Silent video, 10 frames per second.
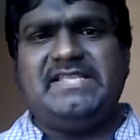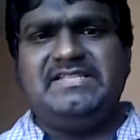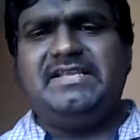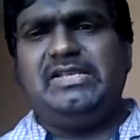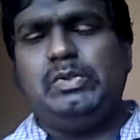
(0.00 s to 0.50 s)

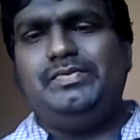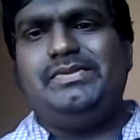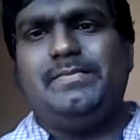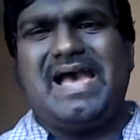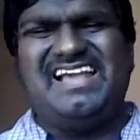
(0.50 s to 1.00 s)
think I'll go
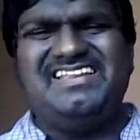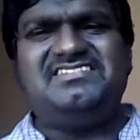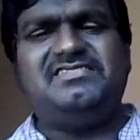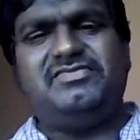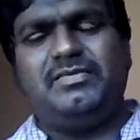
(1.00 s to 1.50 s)
with the
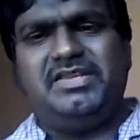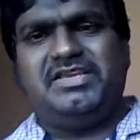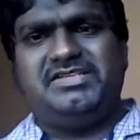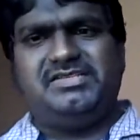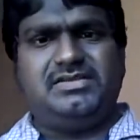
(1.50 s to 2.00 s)
barriers of
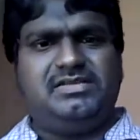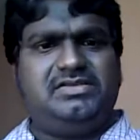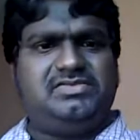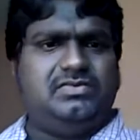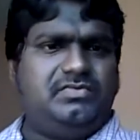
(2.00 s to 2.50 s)
communication. I
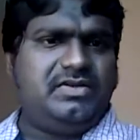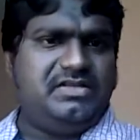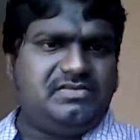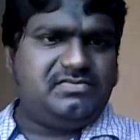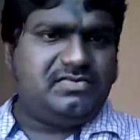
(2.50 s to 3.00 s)
think so.
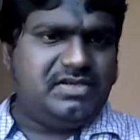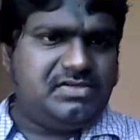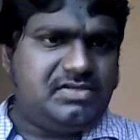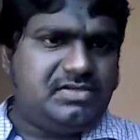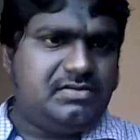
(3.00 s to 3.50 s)
Well,
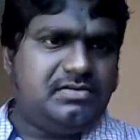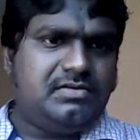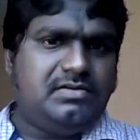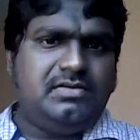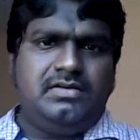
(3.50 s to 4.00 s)
right.
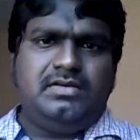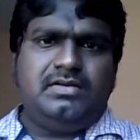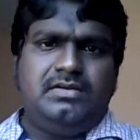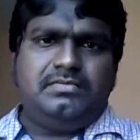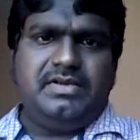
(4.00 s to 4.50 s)

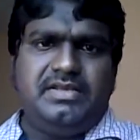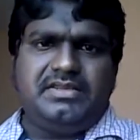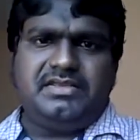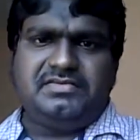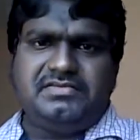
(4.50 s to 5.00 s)

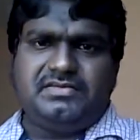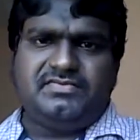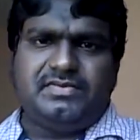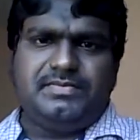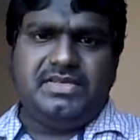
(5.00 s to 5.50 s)
Barriers of
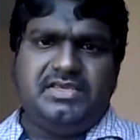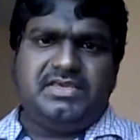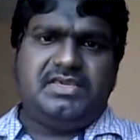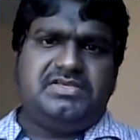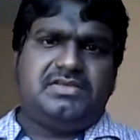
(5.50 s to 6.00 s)

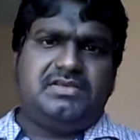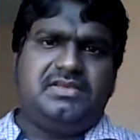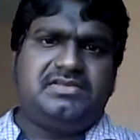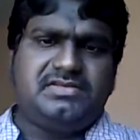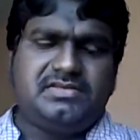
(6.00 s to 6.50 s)
communication.
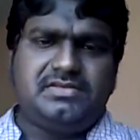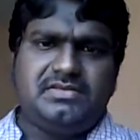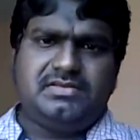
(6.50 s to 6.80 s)
Yes.